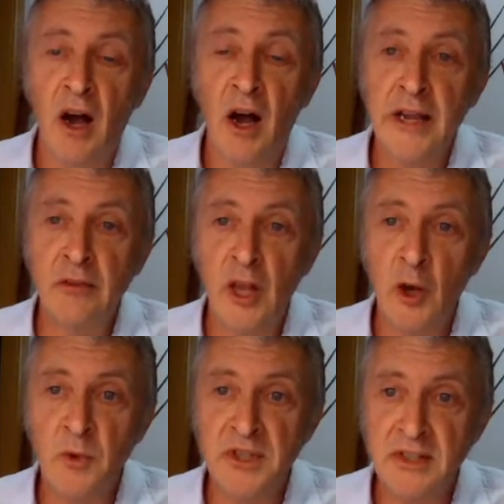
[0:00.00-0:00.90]
high and
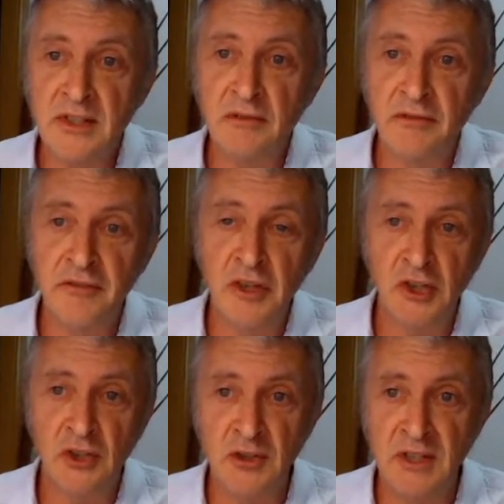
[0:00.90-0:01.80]
low resistant
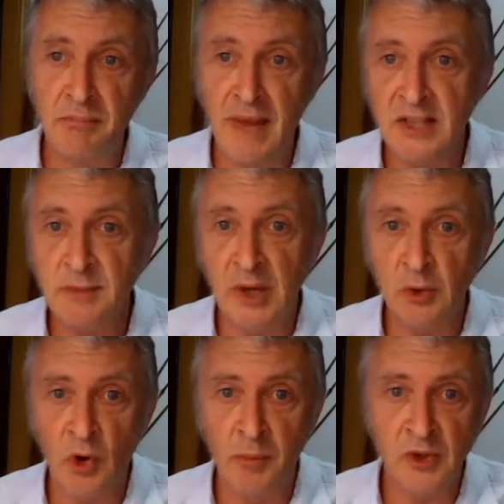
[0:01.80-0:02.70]
fish using mass
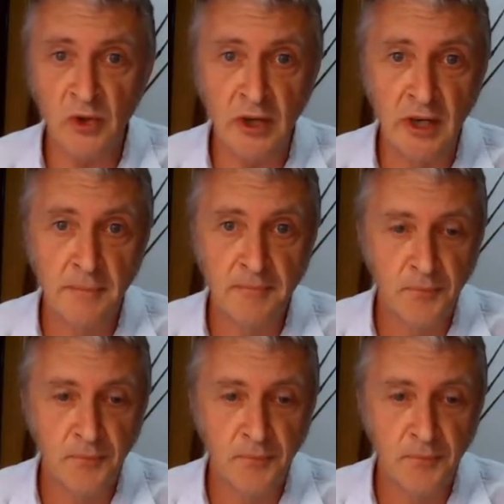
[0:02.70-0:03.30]
spectrometry.